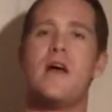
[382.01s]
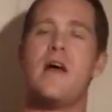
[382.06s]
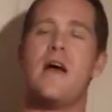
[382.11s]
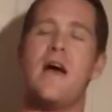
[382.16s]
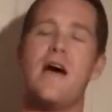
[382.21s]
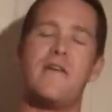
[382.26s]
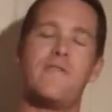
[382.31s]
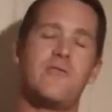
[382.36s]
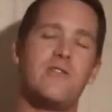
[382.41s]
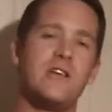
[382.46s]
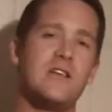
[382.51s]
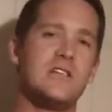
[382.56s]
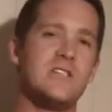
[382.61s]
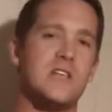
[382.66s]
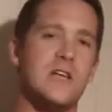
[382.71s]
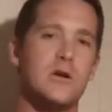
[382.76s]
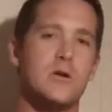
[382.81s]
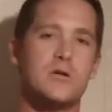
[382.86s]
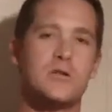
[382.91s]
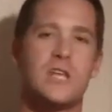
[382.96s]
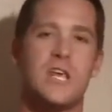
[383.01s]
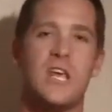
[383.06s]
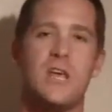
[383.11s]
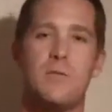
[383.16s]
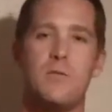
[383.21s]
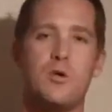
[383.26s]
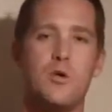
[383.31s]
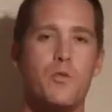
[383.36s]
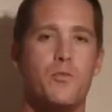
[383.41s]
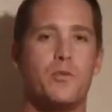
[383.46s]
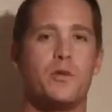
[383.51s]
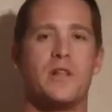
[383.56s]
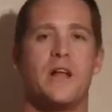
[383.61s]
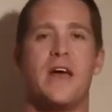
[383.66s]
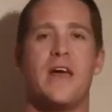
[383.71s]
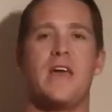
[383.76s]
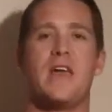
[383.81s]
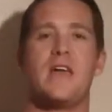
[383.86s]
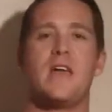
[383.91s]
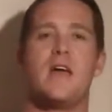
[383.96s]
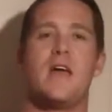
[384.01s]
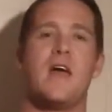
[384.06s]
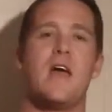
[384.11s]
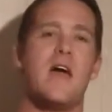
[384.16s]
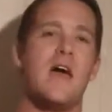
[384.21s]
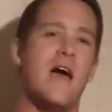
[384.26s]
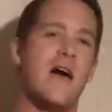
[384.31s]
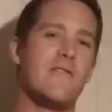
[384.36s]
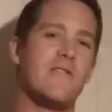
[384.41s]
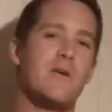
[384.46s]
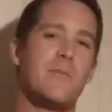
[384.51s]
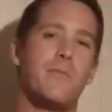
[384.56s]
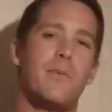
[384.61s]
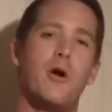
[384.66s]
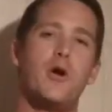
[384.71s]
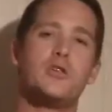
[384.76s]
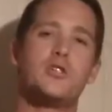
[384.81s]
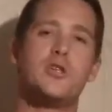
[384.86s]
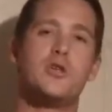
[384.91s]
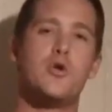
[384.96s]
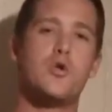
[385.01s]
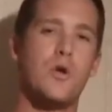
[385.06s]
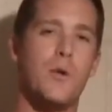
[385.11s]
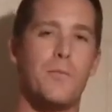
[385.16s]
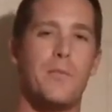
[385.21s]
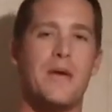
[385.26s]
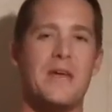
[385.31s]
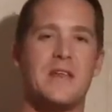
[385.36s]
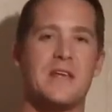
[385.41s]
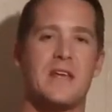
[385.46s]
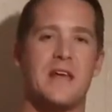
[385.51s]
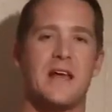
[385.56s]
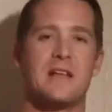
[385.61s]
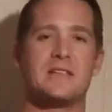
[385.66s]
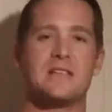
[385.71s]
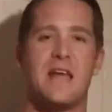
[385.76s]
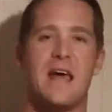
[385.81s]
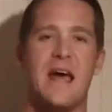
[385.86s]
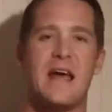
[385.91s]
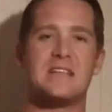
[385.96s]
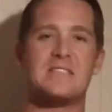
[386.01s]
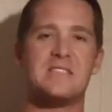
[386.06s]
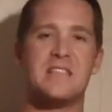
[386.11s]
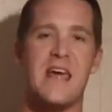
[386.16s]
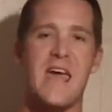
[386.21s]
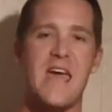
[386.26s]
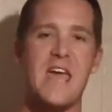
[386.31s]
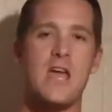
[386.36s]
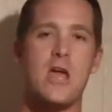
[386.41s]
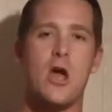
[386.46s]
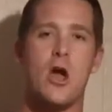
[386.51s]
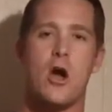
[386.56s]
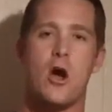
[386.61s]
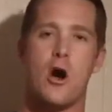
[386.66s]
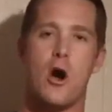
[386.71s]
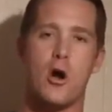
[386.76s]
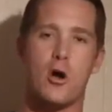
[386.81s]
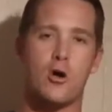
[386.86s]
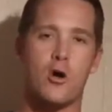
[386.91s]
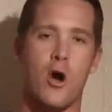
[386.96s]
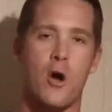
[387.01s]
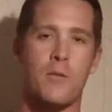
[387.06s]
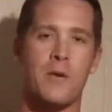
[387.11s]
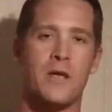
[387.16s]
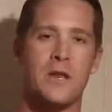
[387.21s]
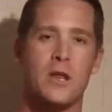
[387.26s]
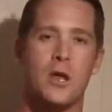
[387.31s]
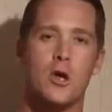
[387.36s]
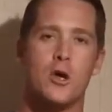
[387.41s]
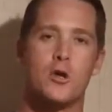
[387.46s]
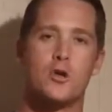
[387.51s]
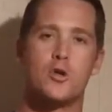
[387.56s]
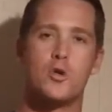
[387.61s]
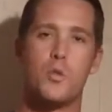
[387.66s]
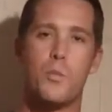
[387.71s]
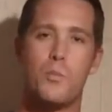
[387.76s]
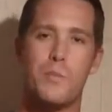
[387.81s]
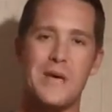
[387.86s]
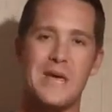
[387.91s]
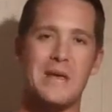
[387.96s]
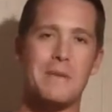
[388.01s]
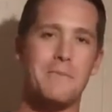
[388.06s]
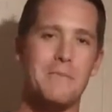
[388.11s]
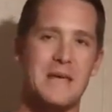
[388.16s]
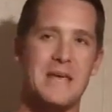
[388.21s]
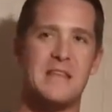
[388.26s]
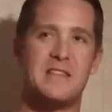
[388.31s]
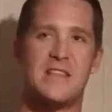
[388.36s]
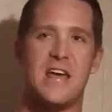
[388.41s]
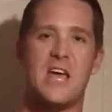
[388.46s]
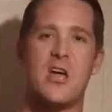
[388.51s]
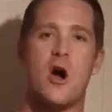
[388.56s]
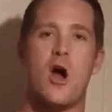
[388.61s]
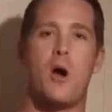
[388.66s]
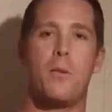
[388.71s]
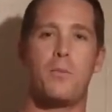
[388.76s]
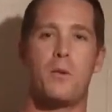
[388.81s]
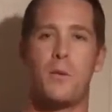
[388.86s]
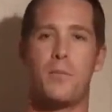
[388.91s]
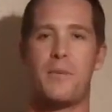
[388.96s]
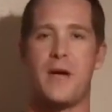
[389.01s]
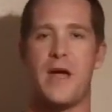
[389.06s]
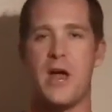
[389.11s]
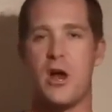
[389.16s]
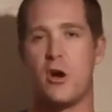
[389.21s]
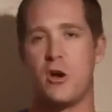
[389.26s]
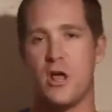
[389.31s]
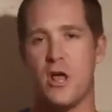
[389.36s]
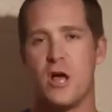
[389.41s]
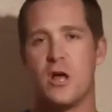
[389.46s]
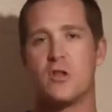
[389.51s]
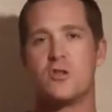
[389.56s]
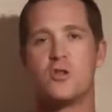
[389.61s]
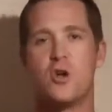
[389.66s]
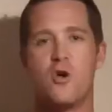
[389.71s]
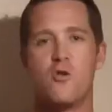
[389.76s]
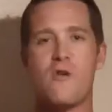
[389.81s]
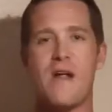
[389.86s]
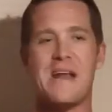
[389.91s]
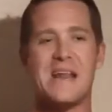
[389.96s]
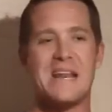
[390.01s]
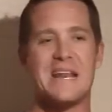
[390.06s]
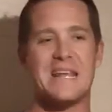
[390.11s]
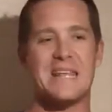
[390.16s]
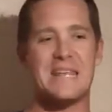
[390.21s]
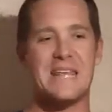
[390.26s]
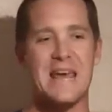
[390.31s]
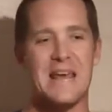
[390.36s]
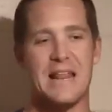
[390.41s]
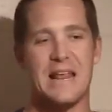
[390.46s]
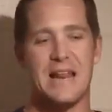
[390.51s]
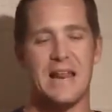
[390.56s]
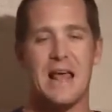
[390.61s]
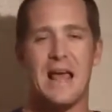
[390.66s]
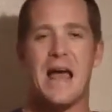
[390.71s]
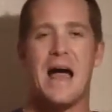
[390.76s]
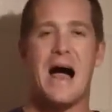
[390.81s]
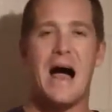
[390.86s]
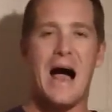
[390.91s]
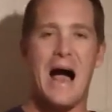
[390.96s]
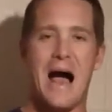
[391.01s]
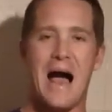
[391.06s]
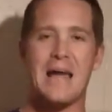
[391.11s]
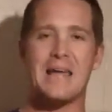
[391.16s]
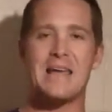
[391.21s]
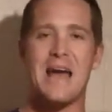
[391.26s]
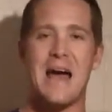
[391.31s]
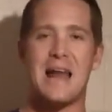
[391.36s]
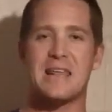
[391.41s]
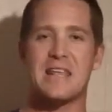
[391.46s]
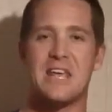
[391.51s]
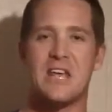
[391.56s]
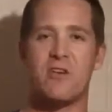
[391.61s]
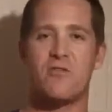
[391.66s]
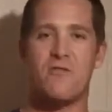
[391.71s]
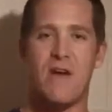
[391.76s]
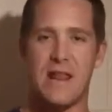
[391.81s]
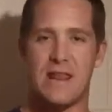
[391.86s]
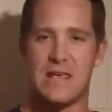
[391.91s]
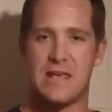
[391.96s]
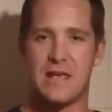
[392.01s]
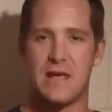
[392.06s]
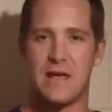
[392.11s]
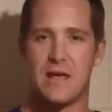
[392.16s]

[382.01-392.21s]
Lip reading: every single team you play, every person you compete against, as they are coming to beat me. They are prepared. They're ready to get it. I got to get ready.